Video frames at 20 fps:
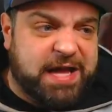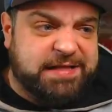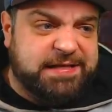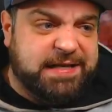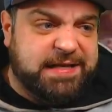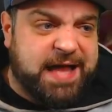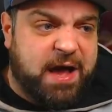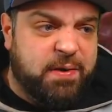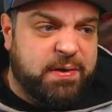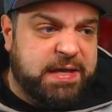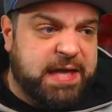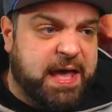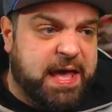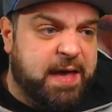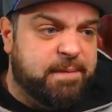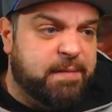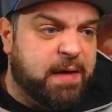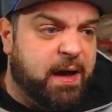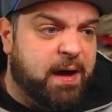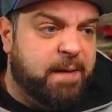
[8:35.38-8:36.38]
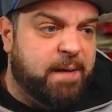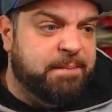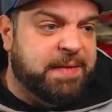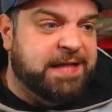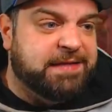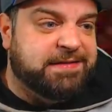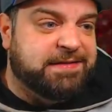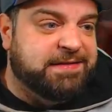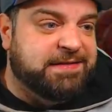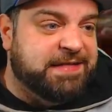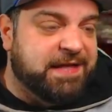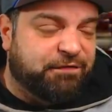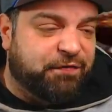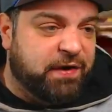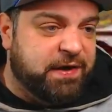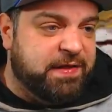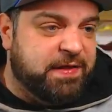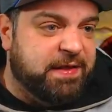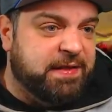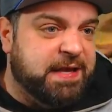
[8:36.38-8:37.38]
it out yet. Um, it's
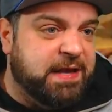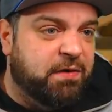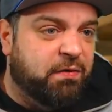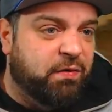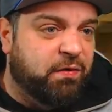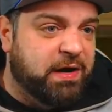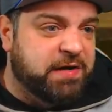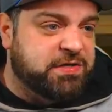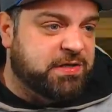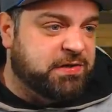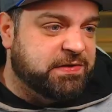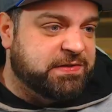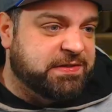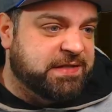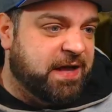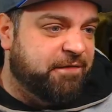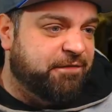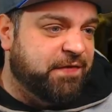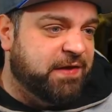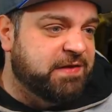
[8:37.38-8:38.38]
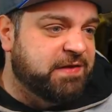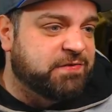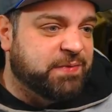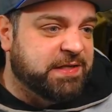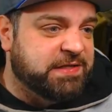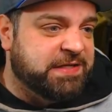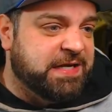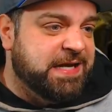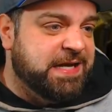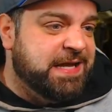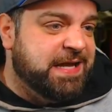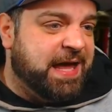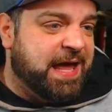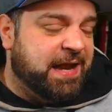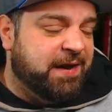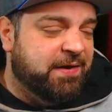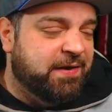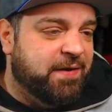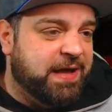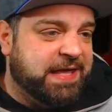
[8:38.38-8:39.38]
different than the original stuff is, which I
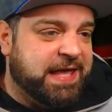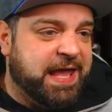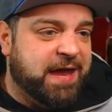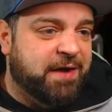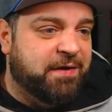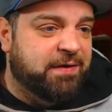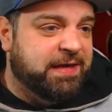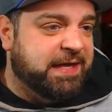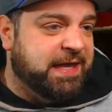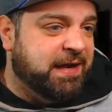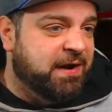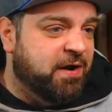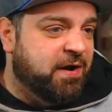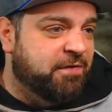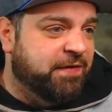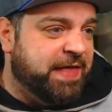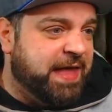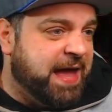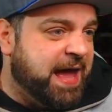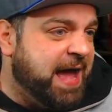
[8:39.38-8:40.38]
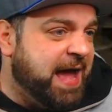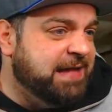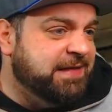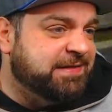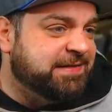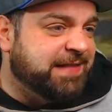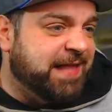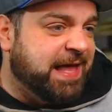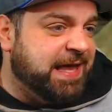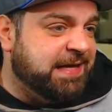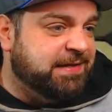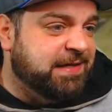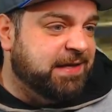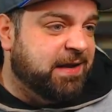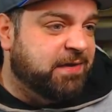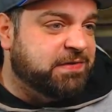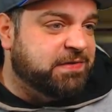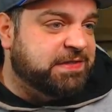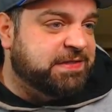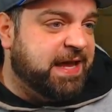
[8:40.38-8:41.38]
don't know, I can't really get over that. I just like, you
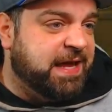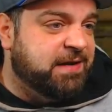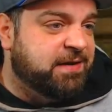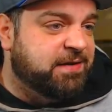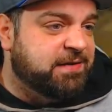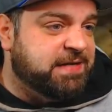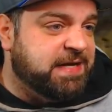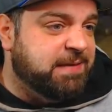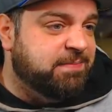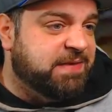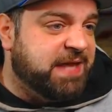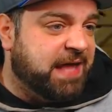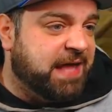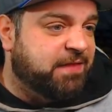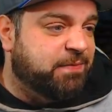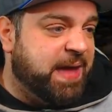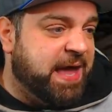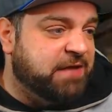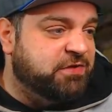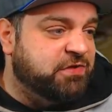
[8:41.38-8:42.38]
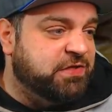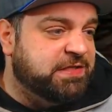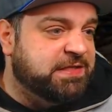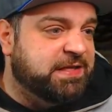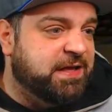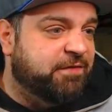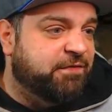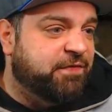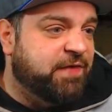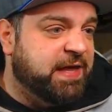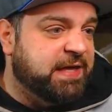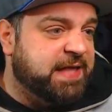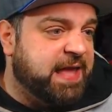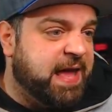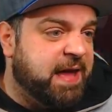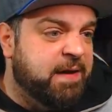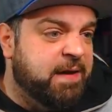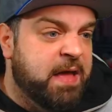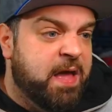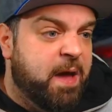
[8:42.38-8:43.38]
know, standard team deathmatch and stuff like
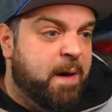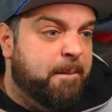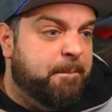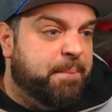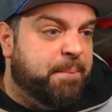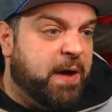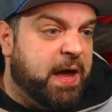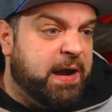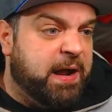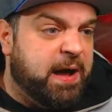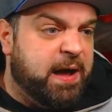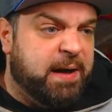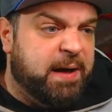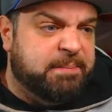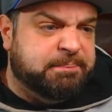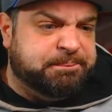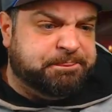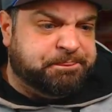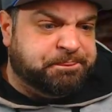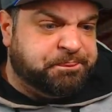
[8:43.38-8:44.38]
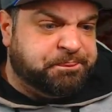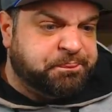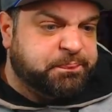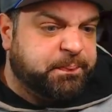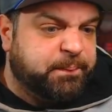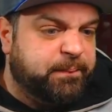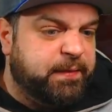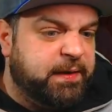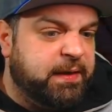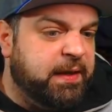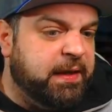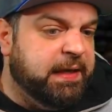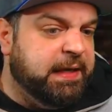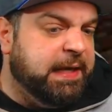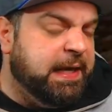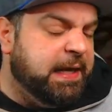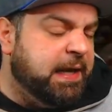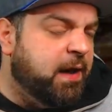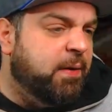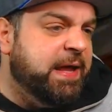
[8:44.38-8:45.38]
that. But, um,
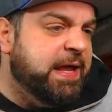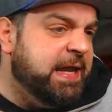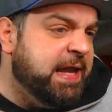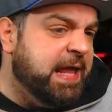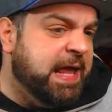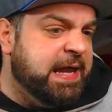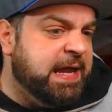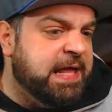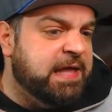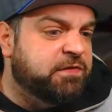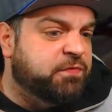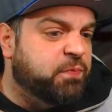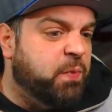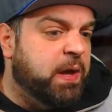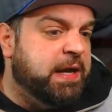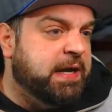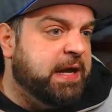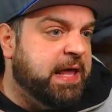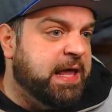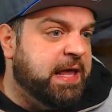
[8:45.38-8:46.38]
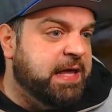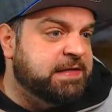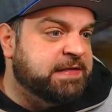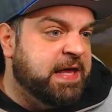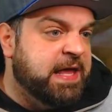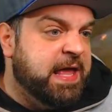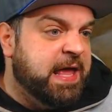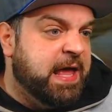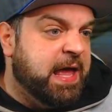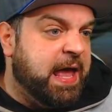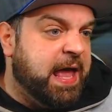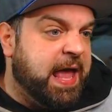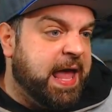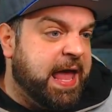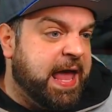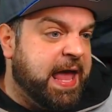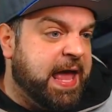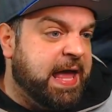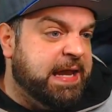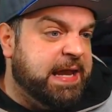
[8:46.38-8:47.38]
you know, it, it is what it is.
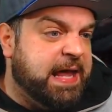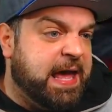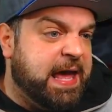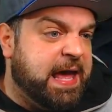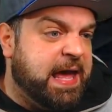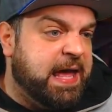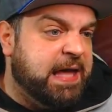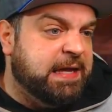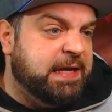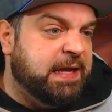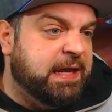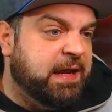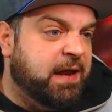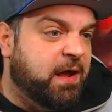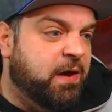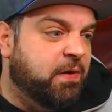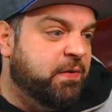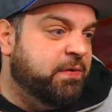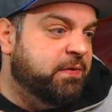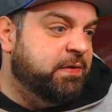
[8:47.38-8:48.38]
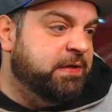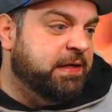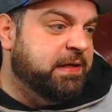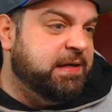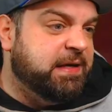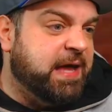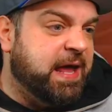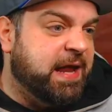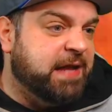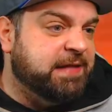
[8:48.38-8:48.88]
And, uh, you know, you got to